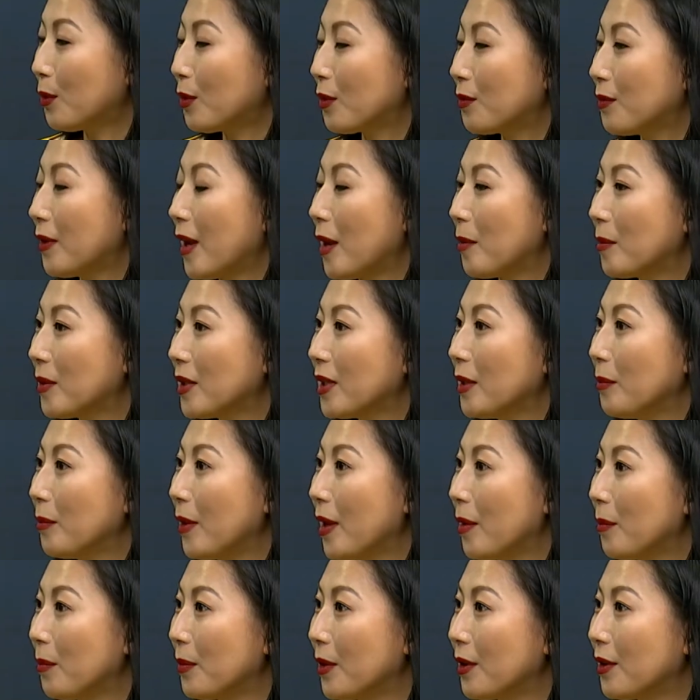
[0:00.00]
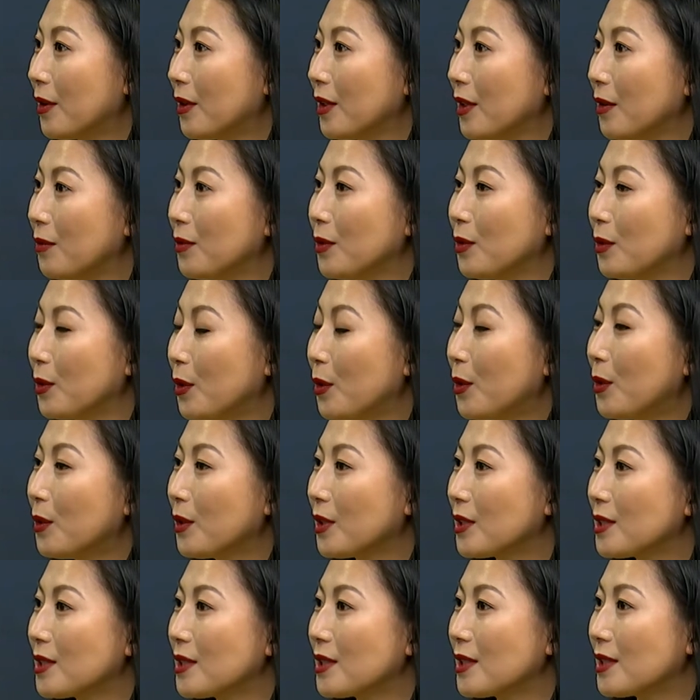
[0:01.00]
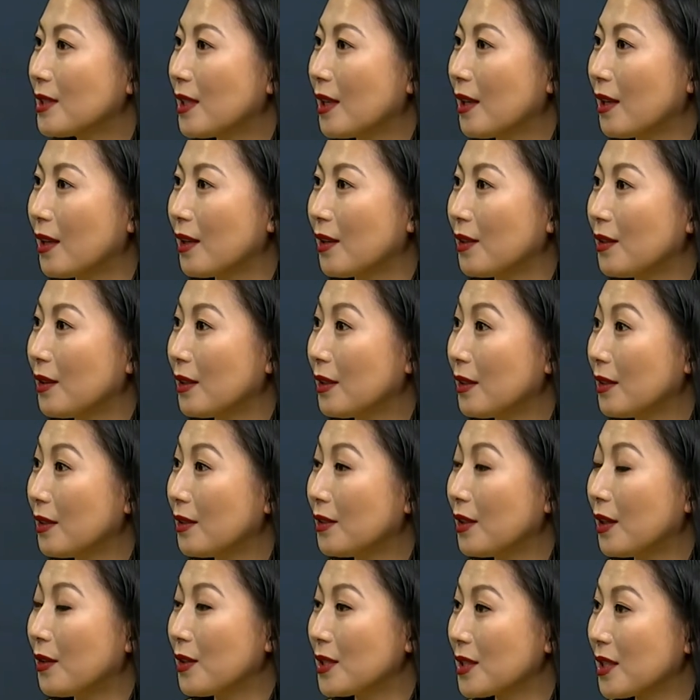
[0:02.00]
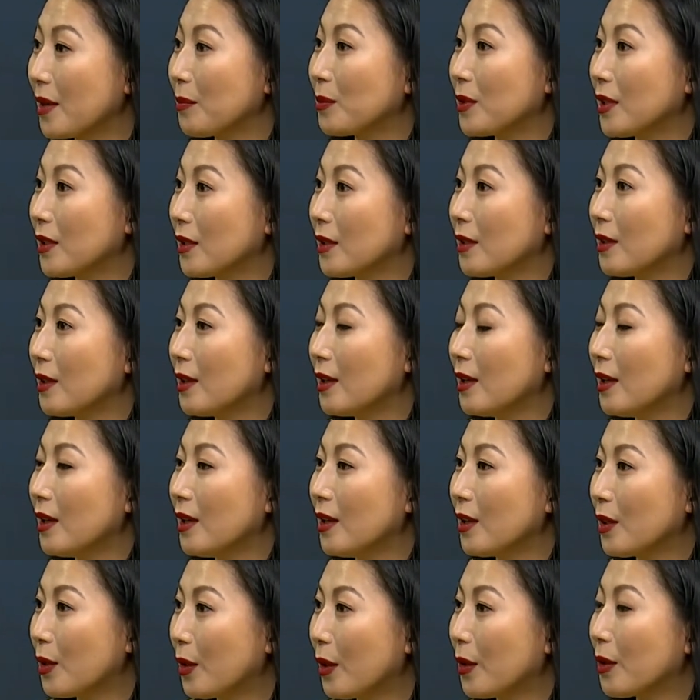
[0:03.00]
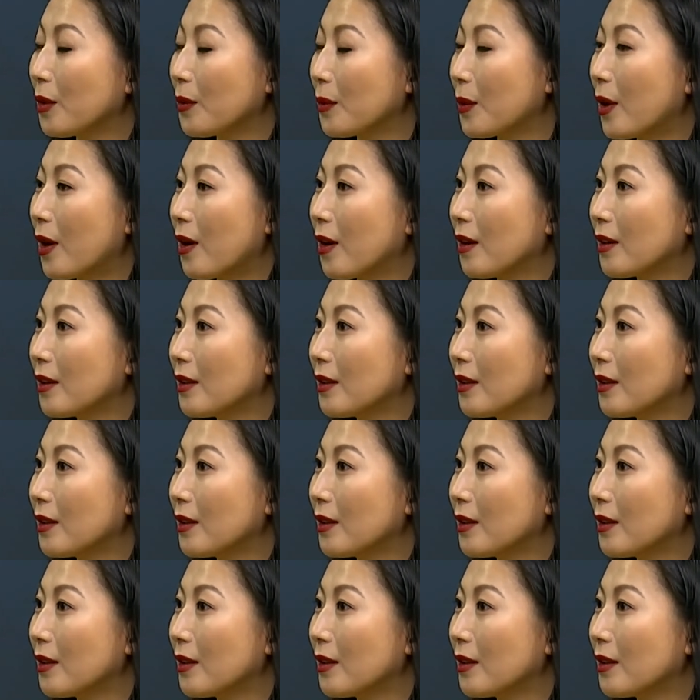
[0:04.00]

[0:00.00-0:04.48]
family member if you notice there is something going wrong?